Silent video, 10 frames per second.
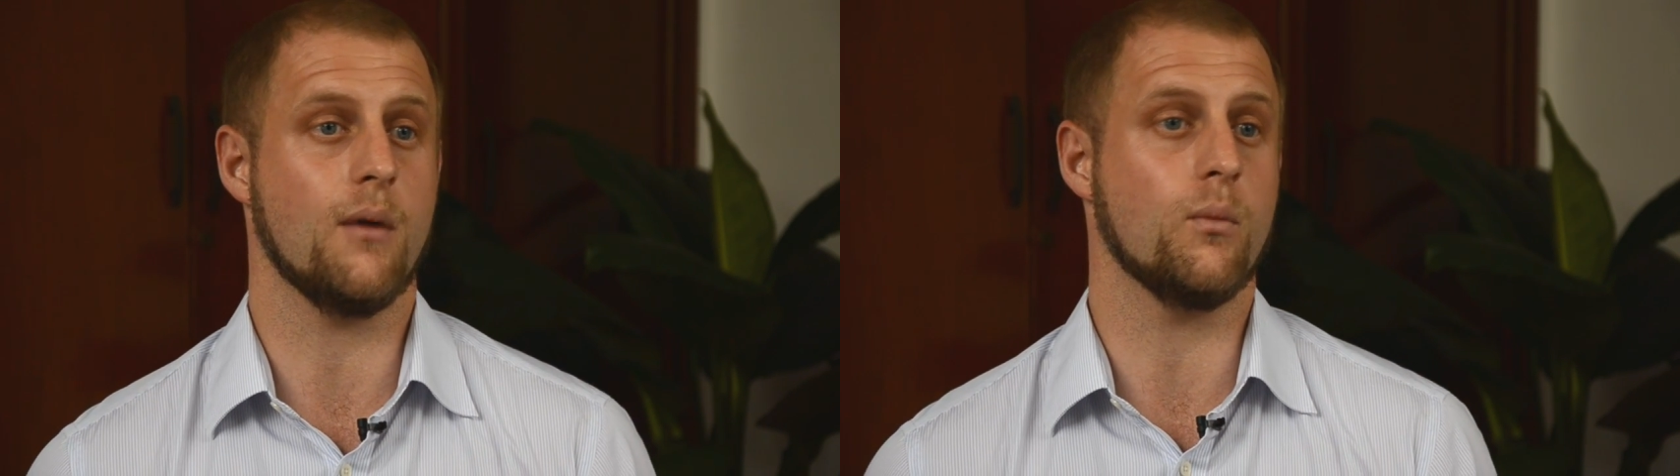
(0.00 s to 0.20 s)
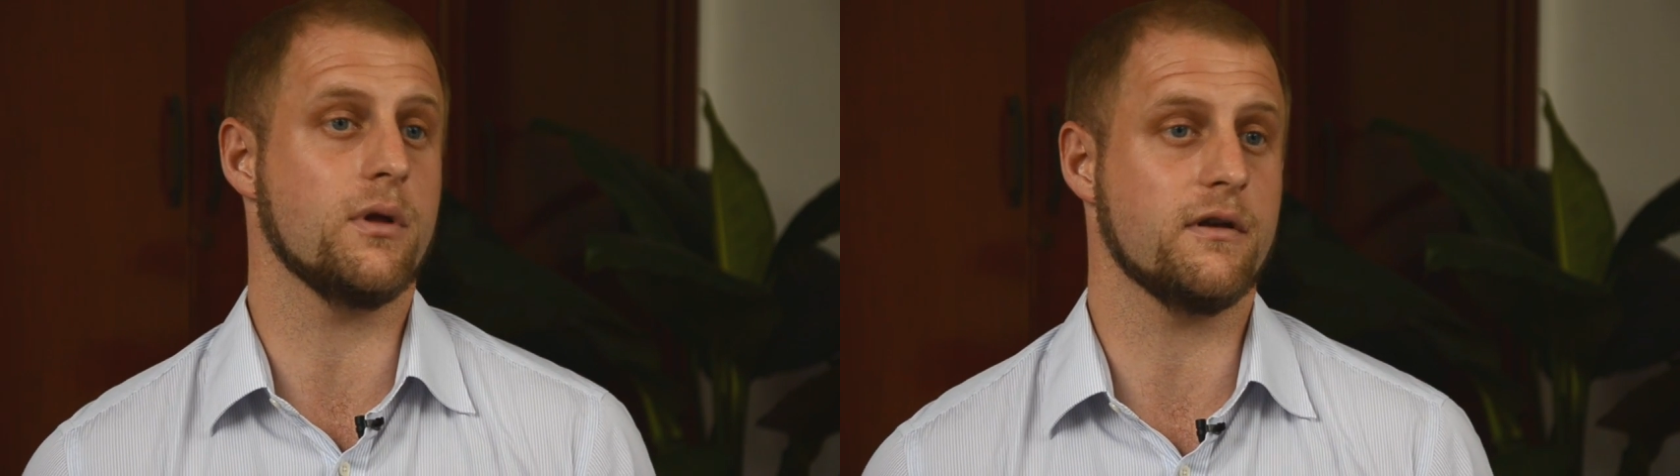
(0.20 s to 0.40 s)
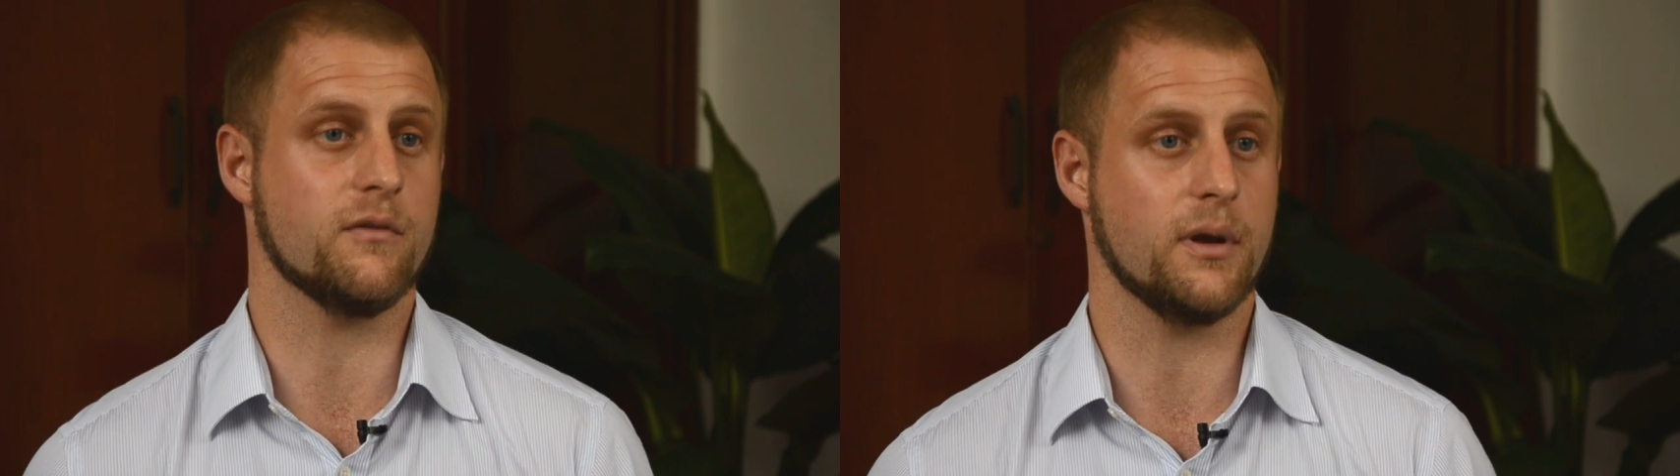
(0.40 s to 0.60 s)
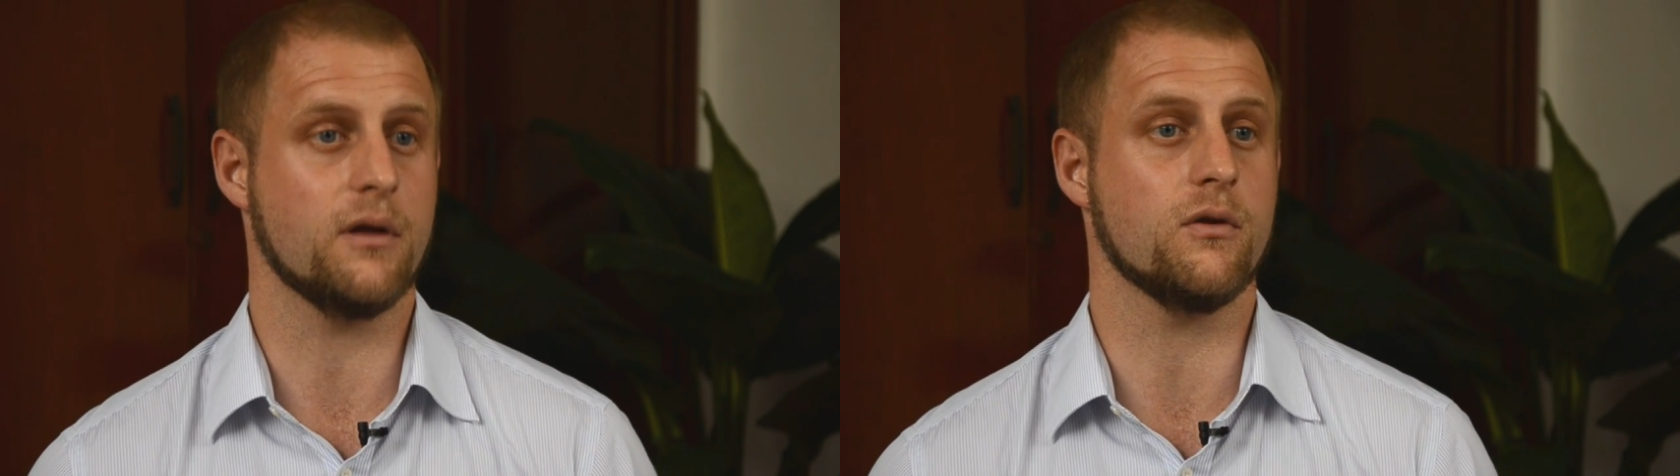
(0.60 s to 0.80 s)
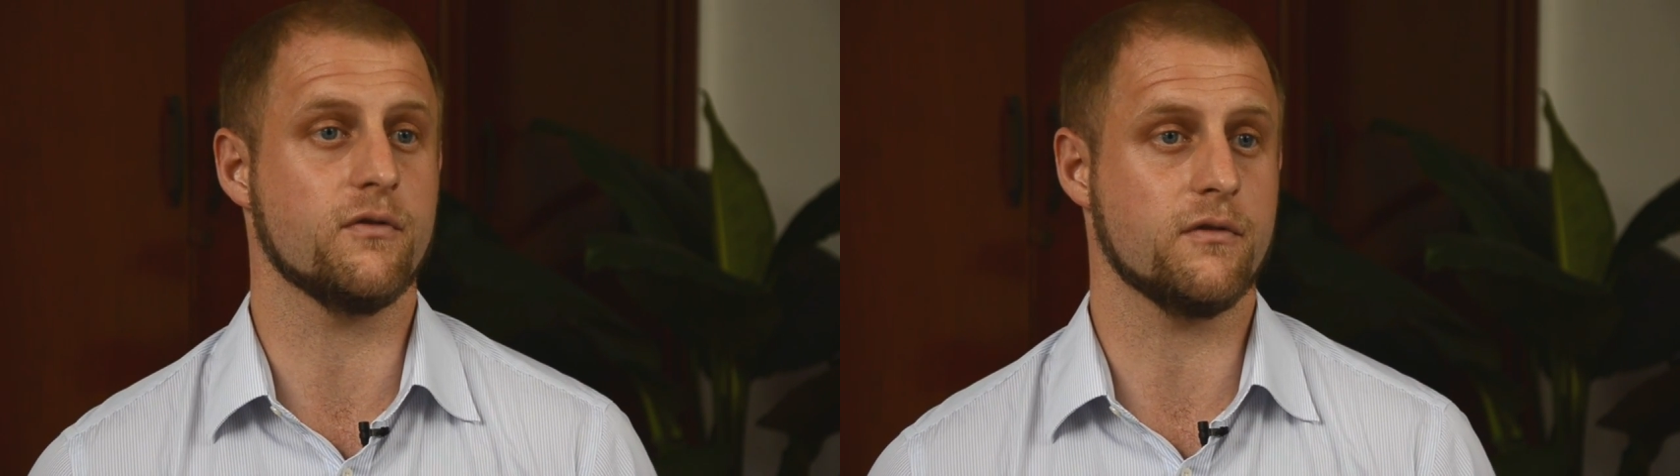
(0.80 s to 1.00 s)
and will this
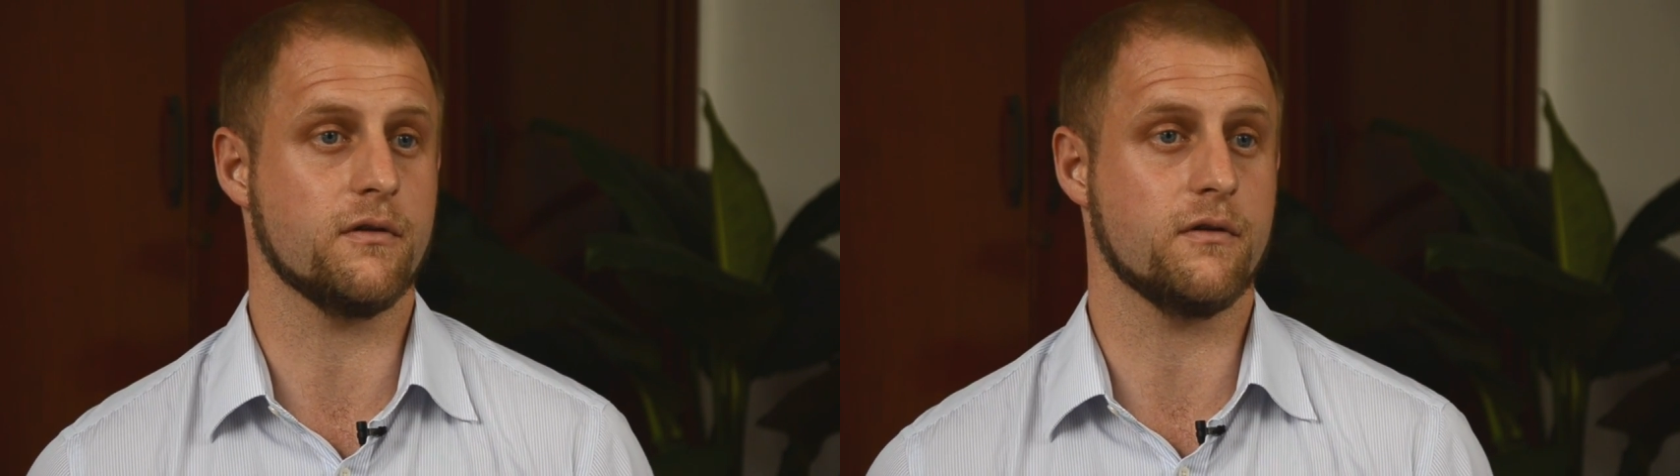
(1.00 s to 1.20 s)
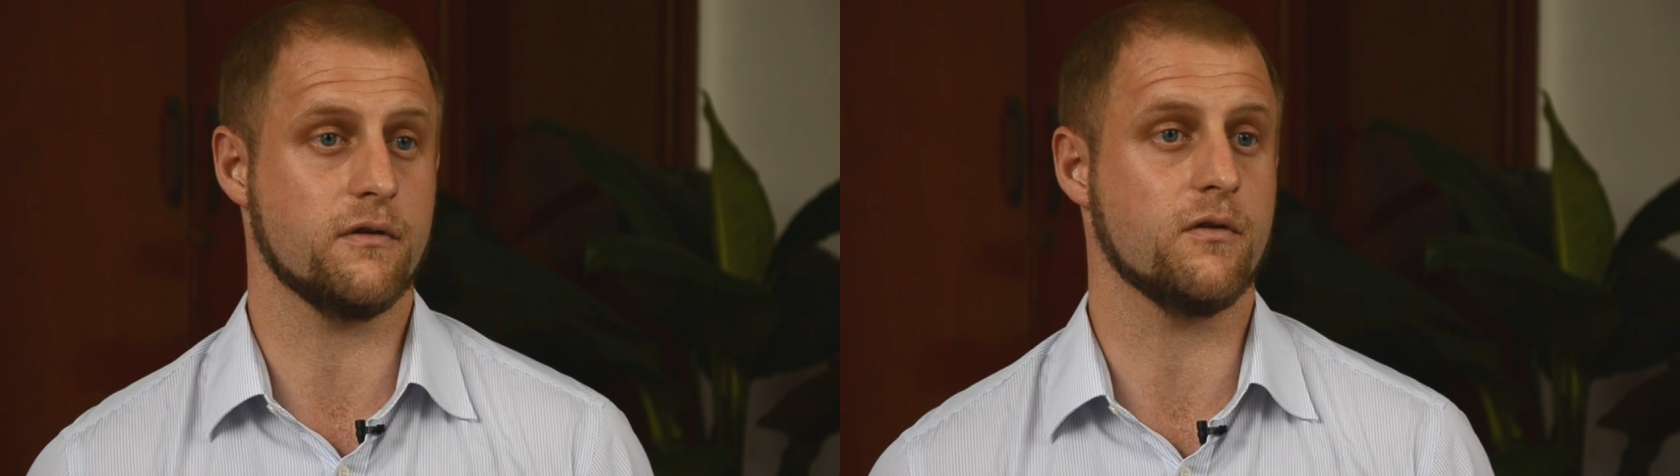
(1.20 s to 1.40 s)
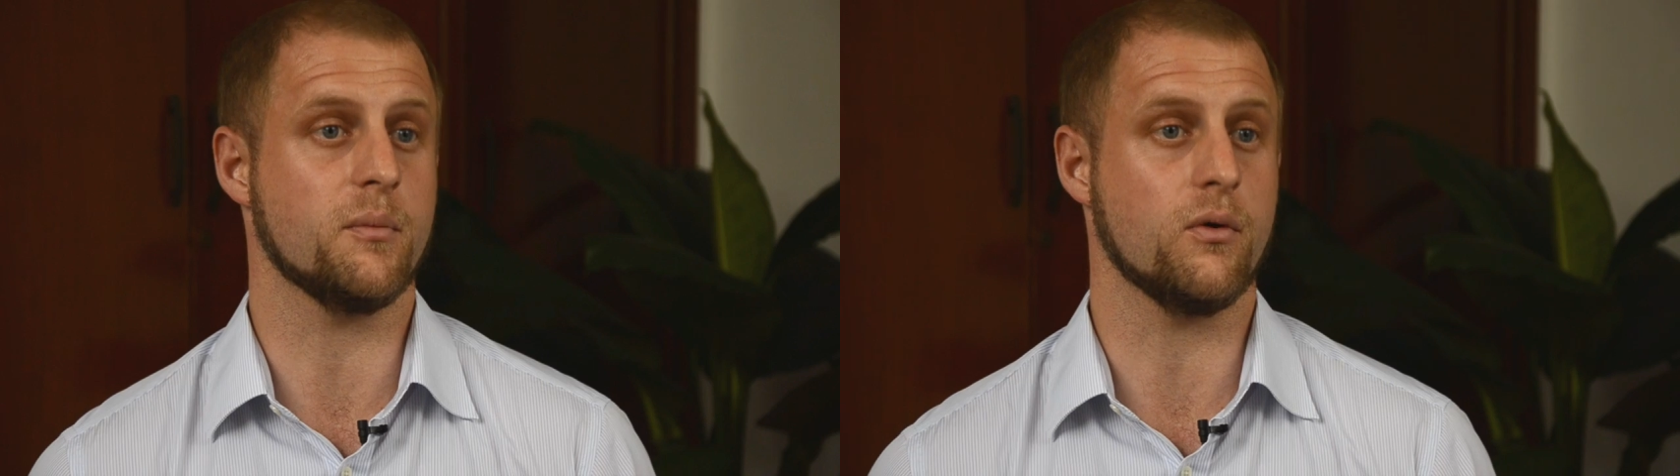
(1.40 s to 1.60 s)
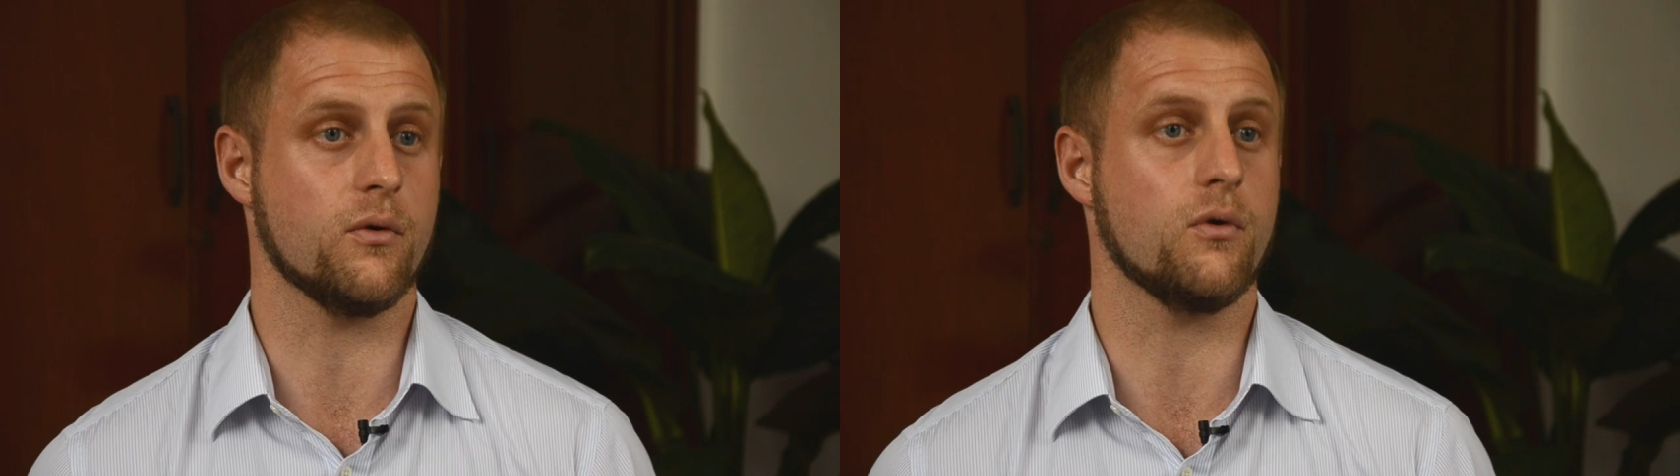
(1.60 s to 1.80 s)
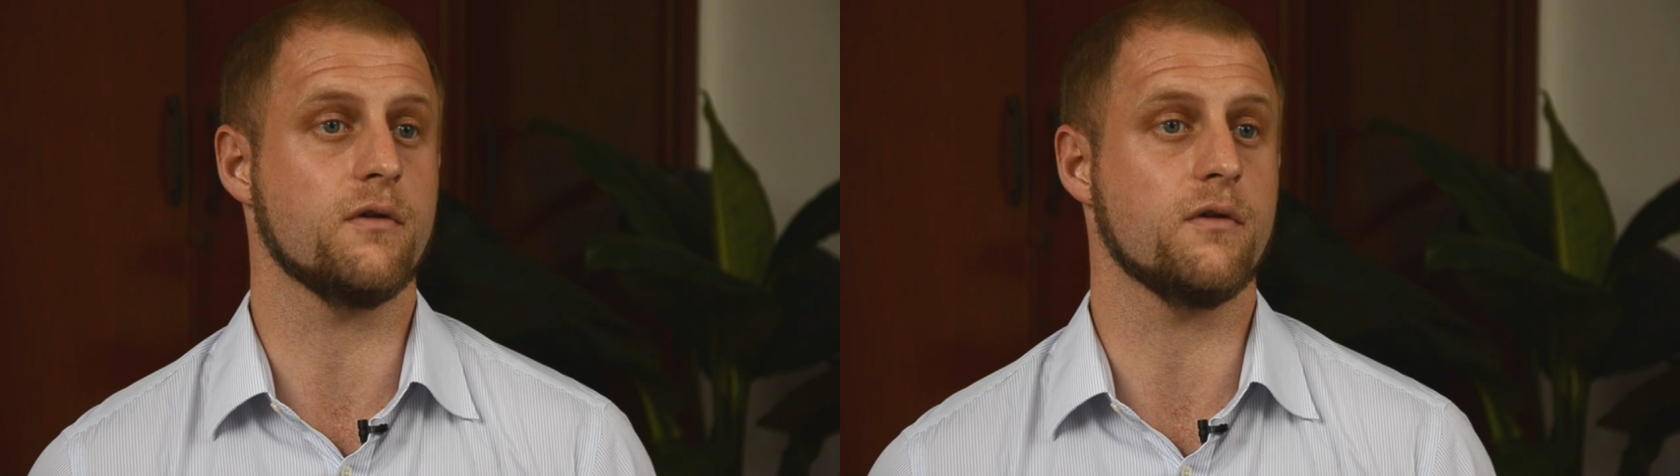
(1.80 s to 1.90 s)
be enough to support